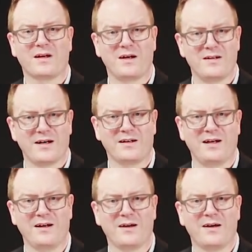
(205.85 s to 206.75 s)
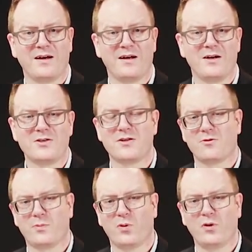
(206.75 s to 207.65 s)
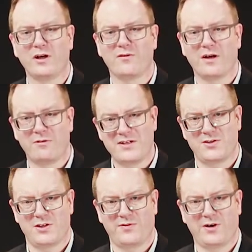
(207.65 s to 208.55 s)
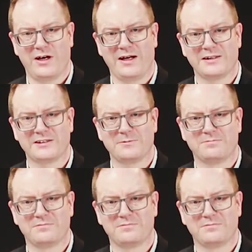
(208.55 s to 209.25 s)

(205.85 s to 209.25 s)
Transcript: conducting, to the reporting of their research findings,